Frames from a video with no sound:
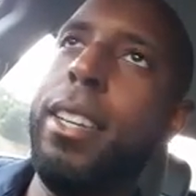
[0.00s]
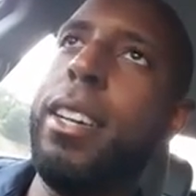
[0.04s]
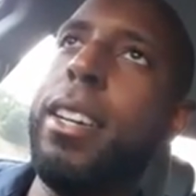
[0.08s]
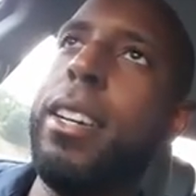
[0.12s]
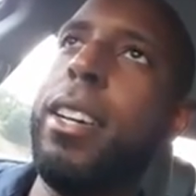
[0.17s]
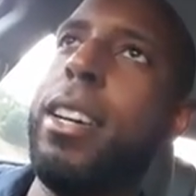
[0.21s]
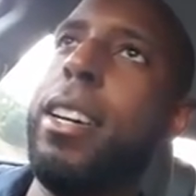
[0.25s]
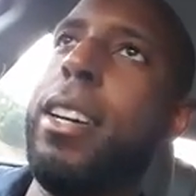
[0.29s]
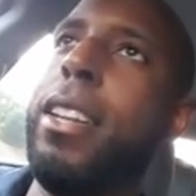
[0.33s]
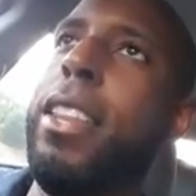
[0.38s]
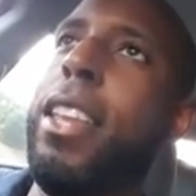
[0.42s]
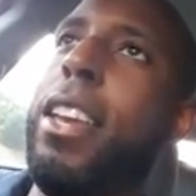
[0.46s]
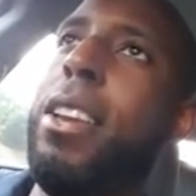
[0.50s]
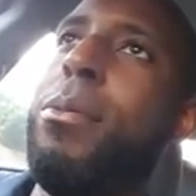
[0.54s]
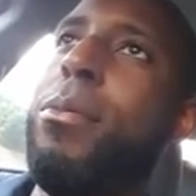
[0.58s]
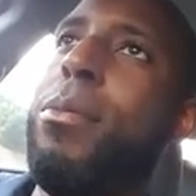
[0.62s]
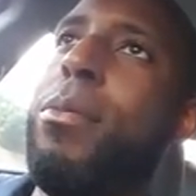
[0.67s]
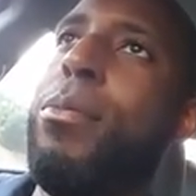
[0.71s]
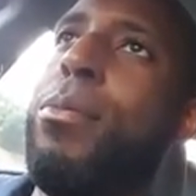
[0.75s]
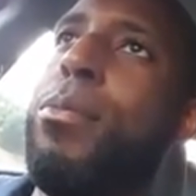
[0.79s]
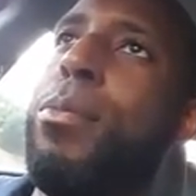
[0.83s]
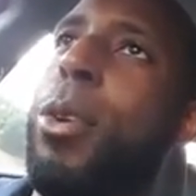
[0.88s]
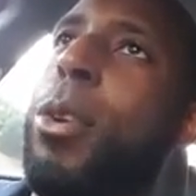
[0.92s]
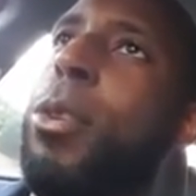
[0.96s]
They
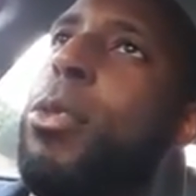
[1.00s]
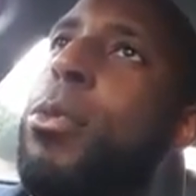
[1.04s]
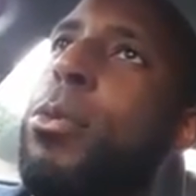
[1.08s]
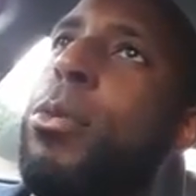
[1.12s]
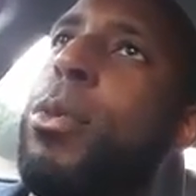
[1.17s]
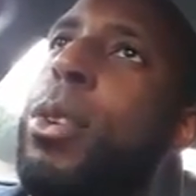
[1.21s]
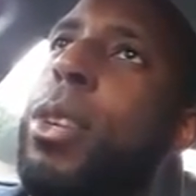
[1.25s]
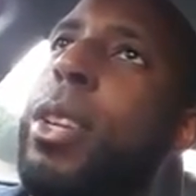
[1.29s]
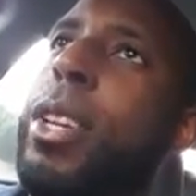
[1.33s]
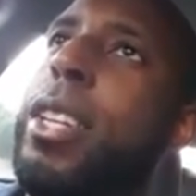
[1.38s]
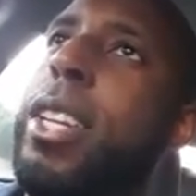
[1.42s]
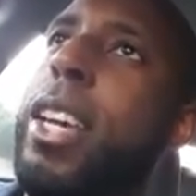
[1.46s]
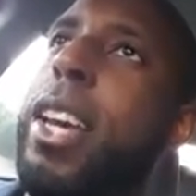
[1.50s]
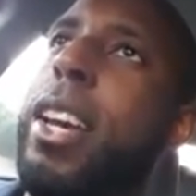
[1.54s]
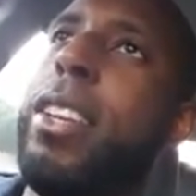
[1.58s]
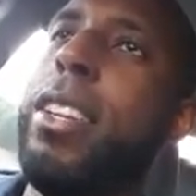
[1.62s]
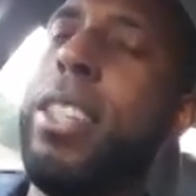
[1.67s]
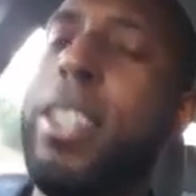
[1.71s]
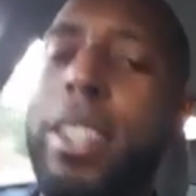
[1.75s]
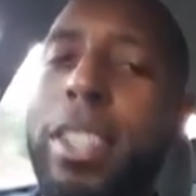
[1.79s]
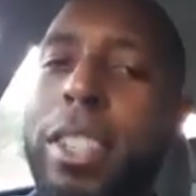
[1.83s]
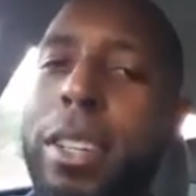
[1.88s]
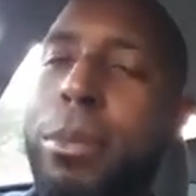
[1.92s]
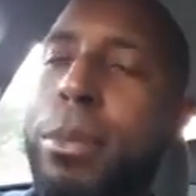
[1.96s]
both really
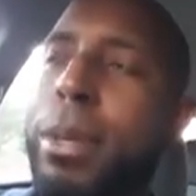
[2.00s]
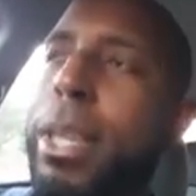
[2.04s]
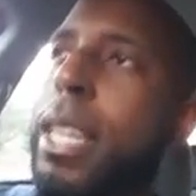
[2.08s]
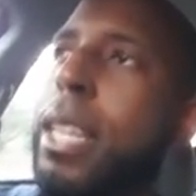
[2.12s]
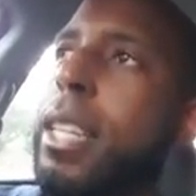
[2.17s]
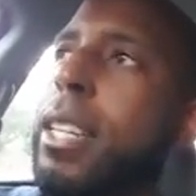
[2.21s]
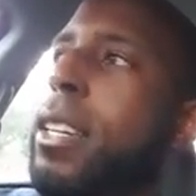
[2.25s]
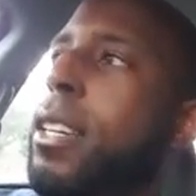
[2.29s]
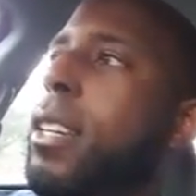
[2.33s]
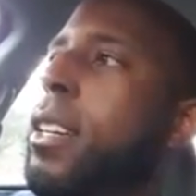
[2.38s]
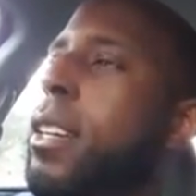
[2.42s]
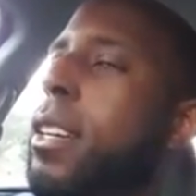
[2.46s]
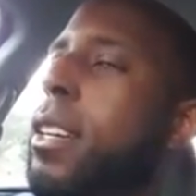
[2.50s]
talented young men.